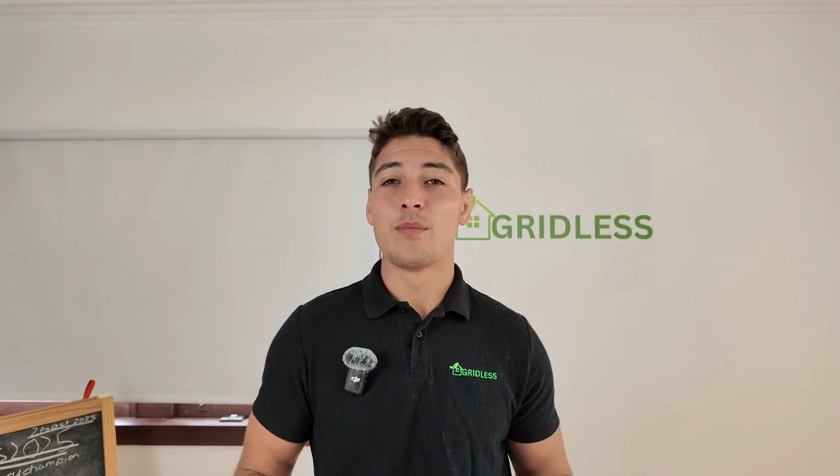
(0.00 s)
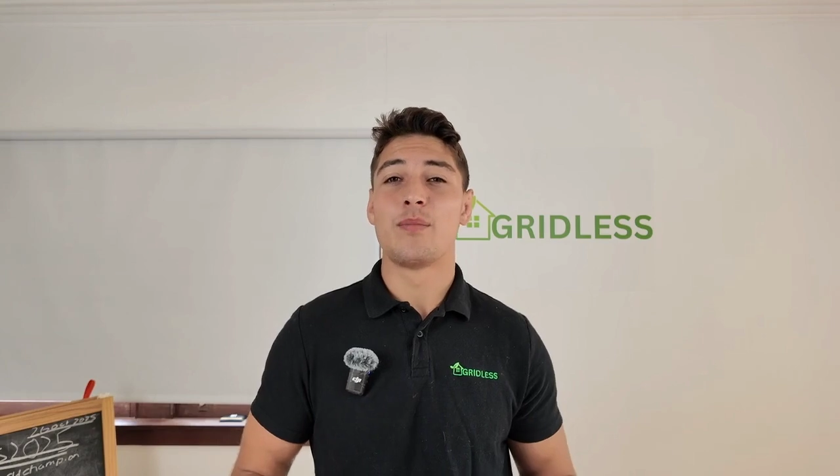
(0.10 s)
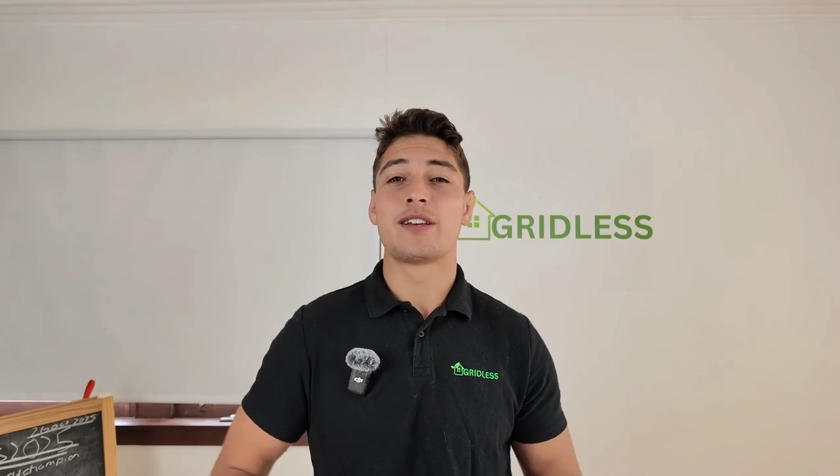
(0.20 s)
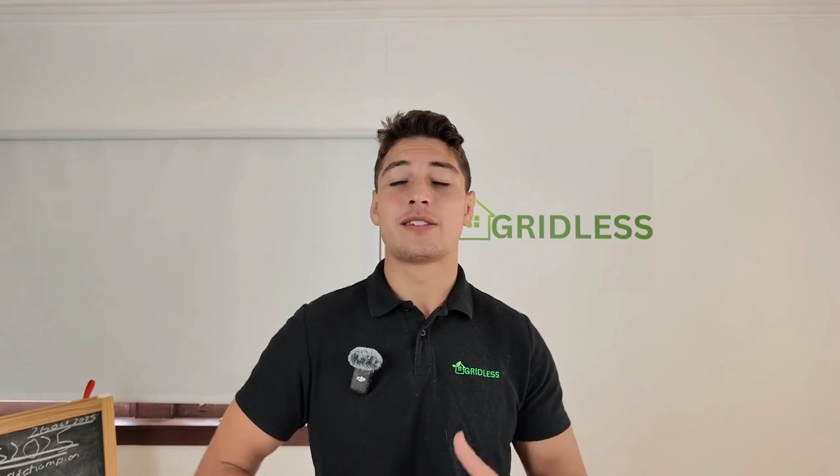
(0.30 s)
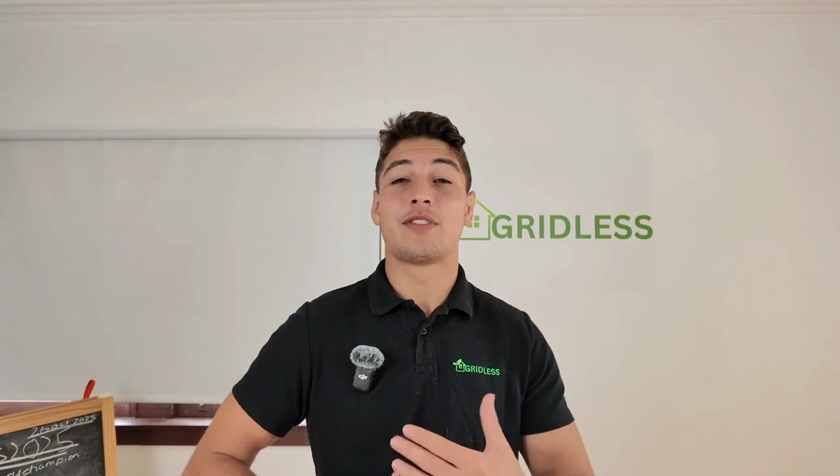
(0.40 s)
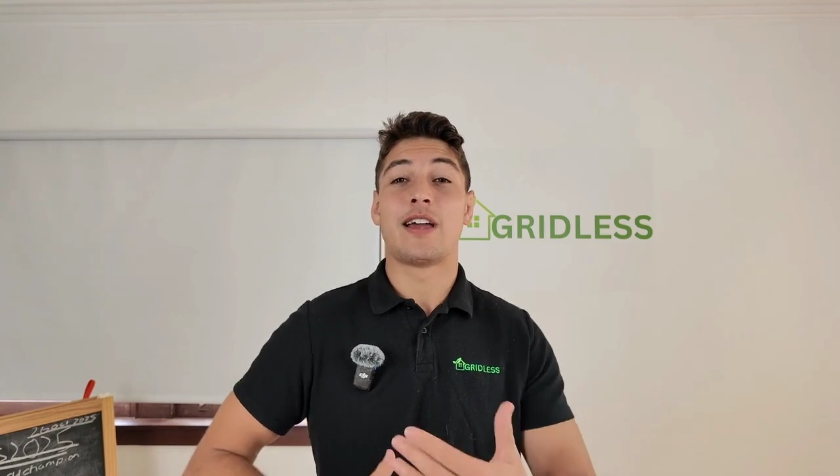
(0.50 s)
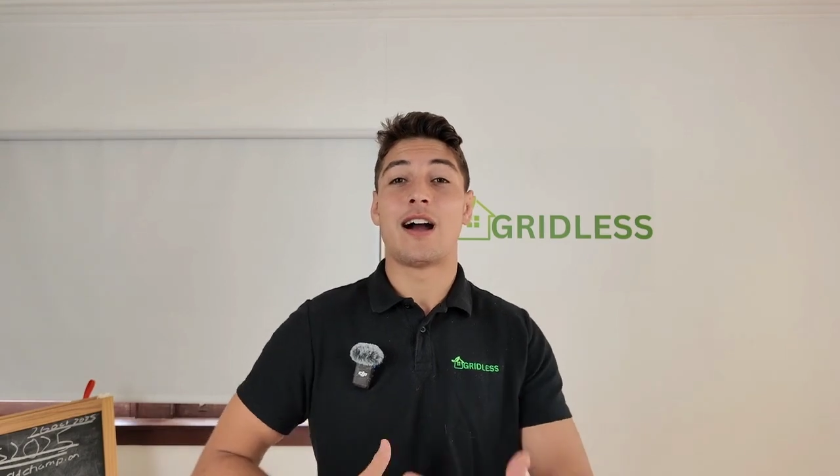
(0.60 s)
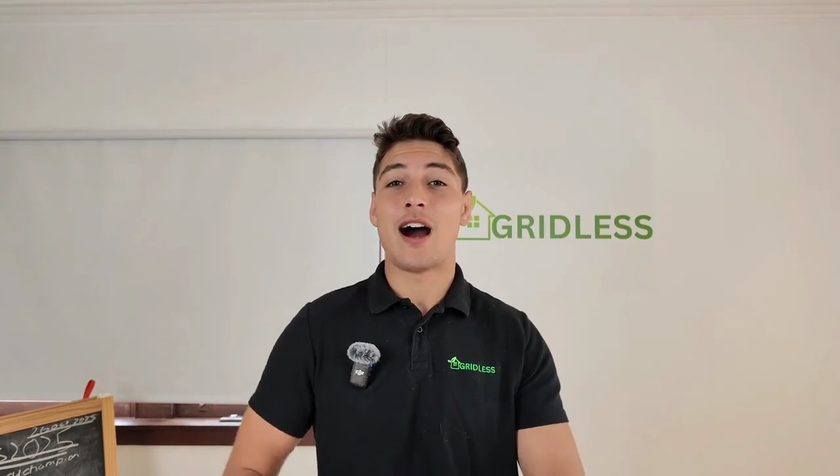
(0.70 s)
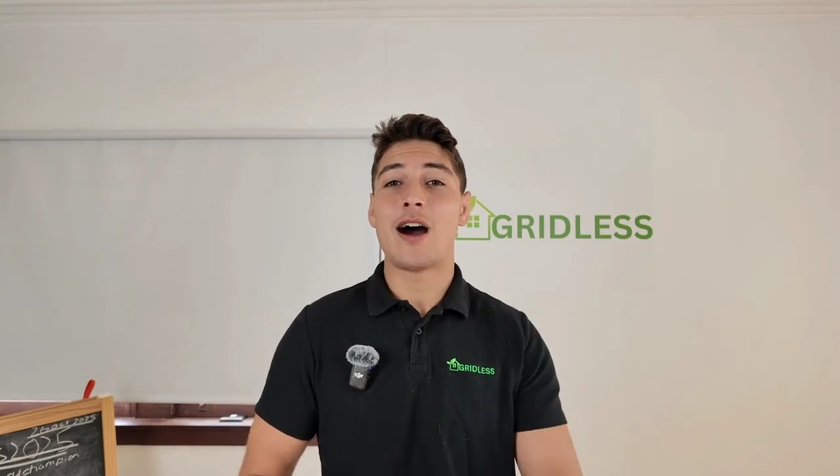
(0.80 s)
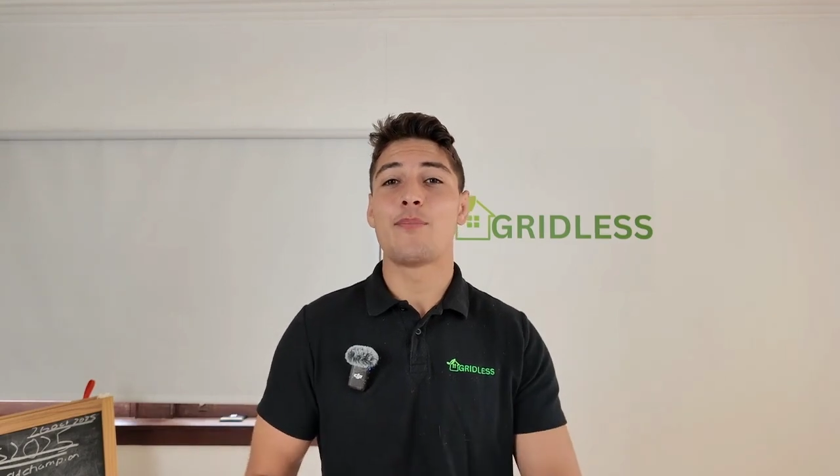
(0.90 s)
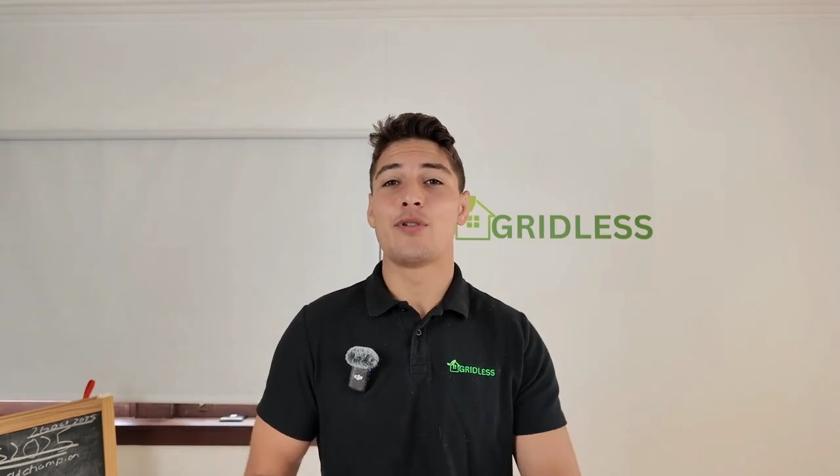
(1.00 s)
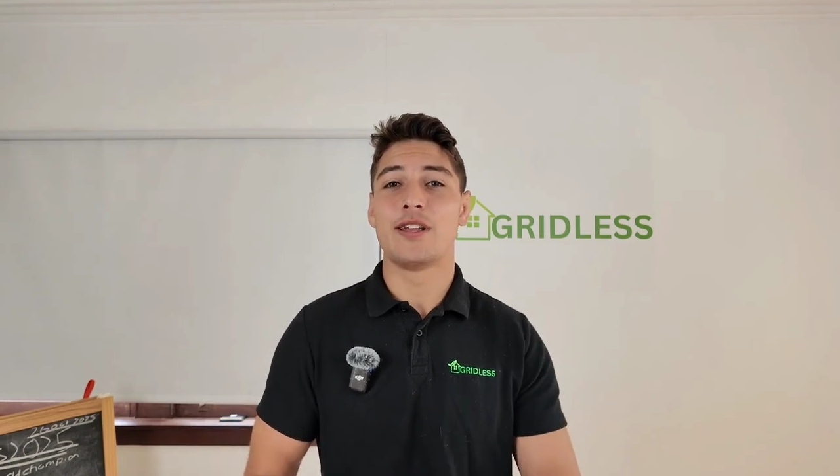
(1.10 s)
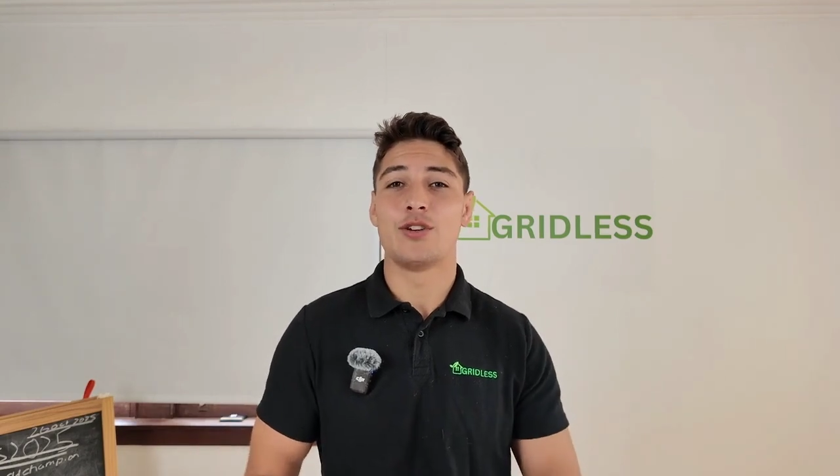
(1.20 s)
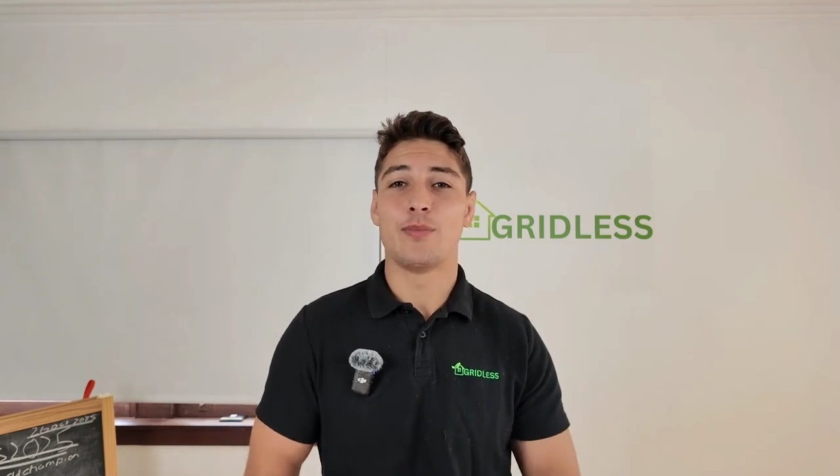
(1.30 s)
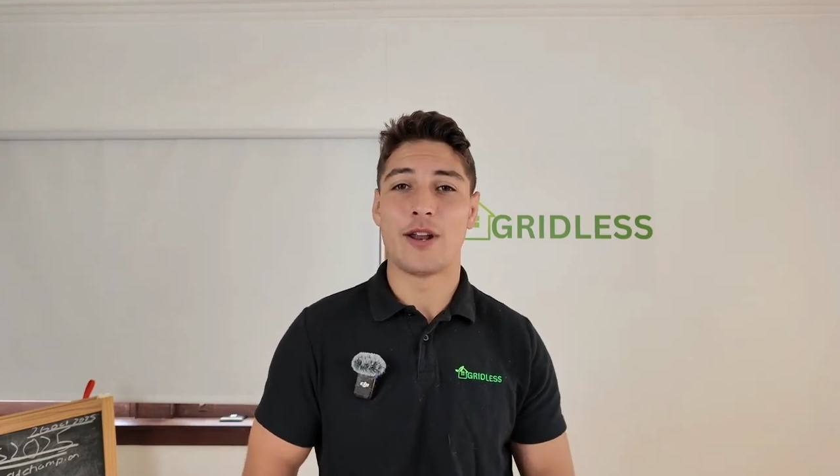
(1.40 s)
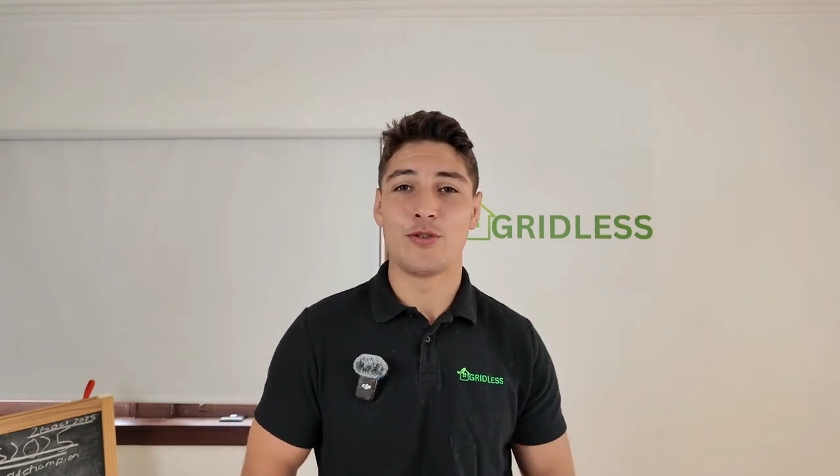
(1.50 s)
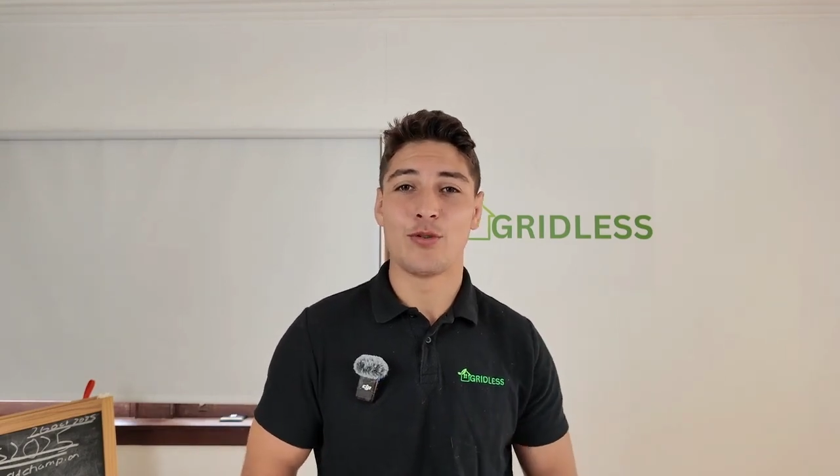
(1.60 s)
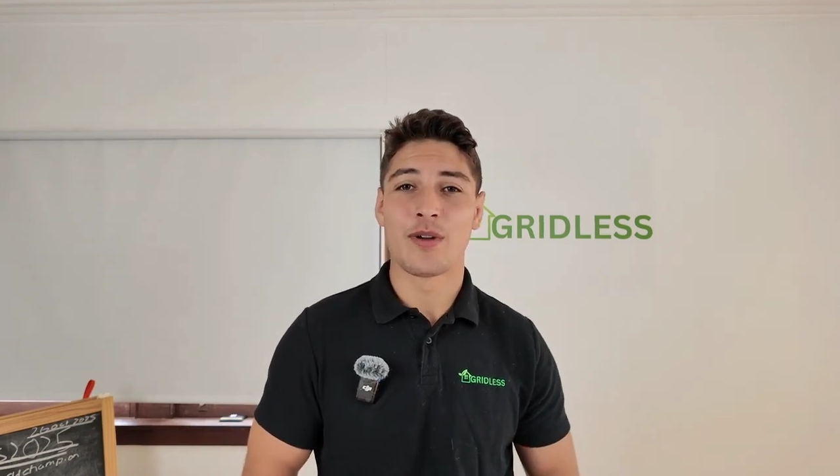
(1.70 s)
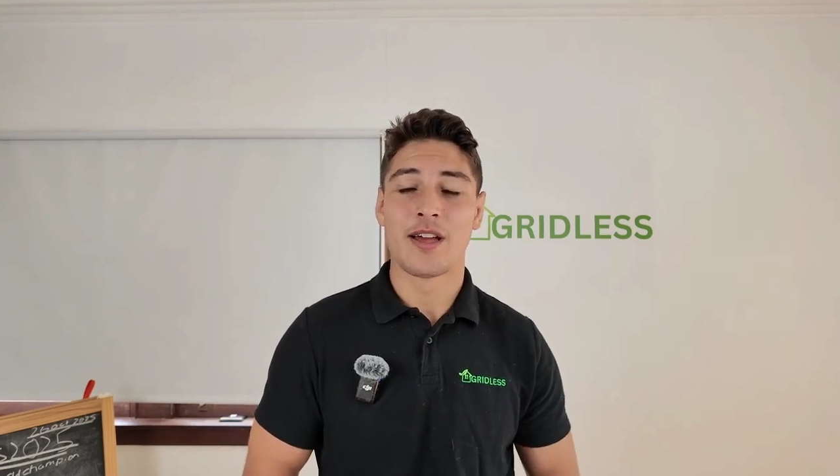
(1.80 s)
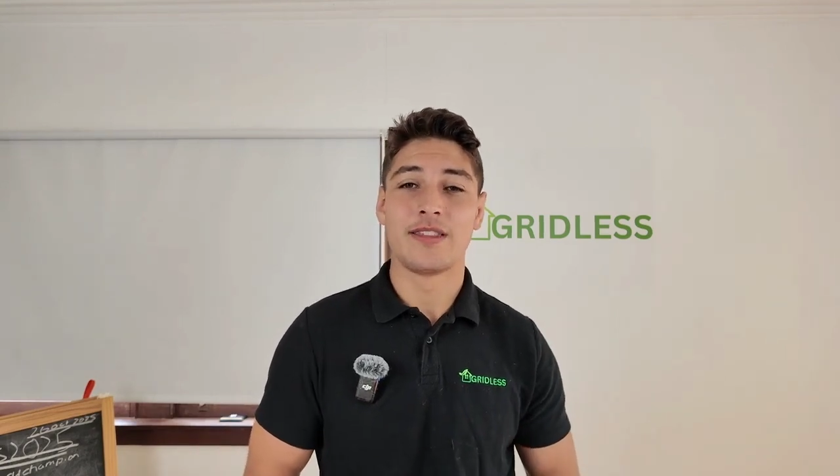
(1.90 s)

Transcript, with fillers: Because if they are put in your bedroom,